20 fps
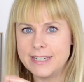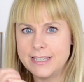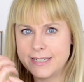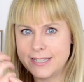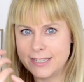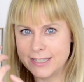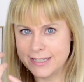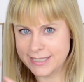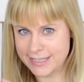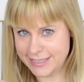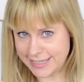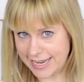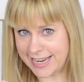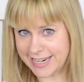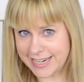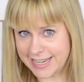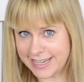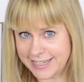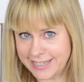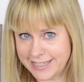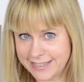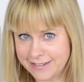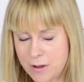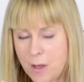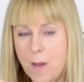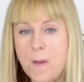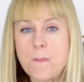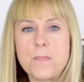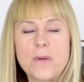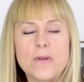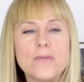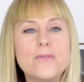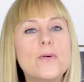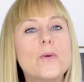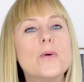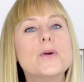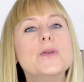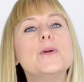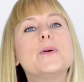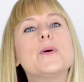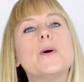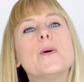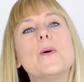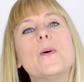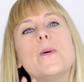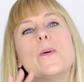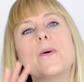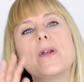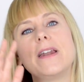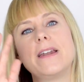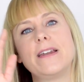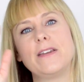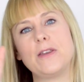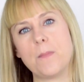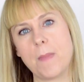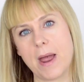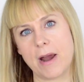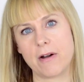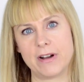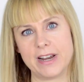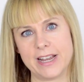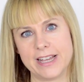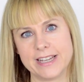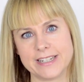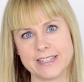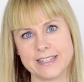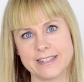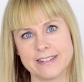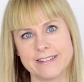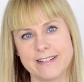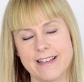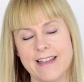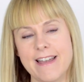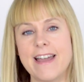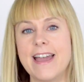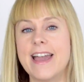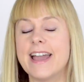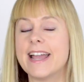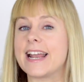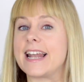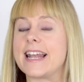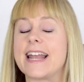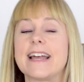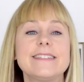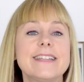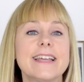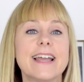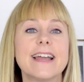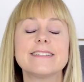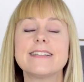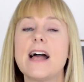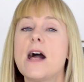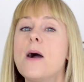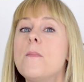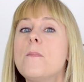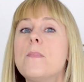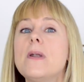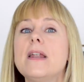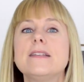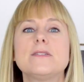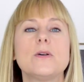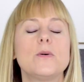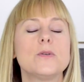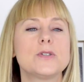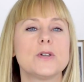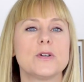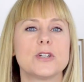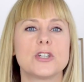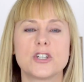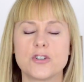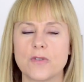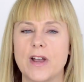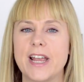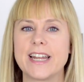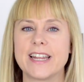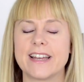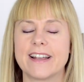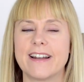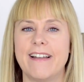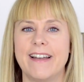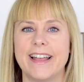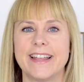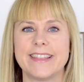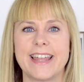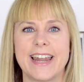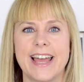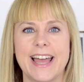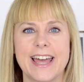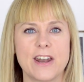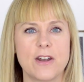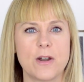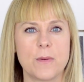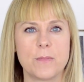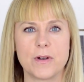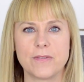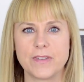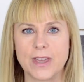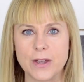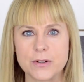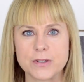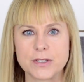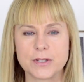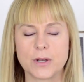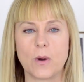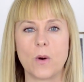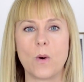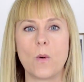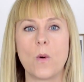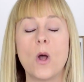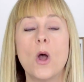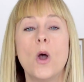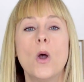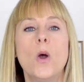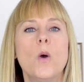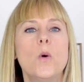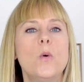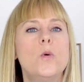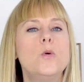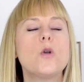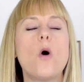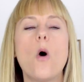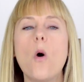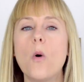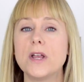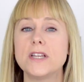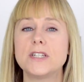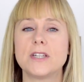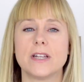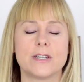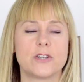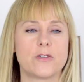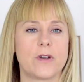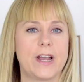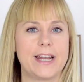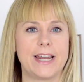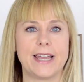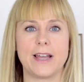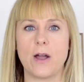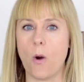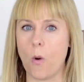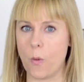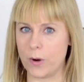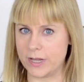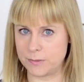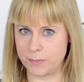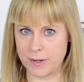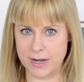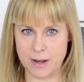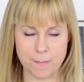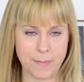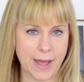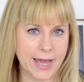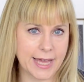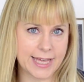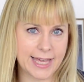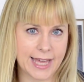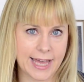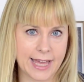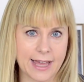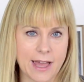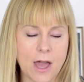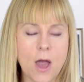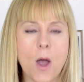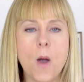to date it before you go all in and you marry it. Classic example is also a trader client that I had a number of years ago who'd always done trading, always been in banking,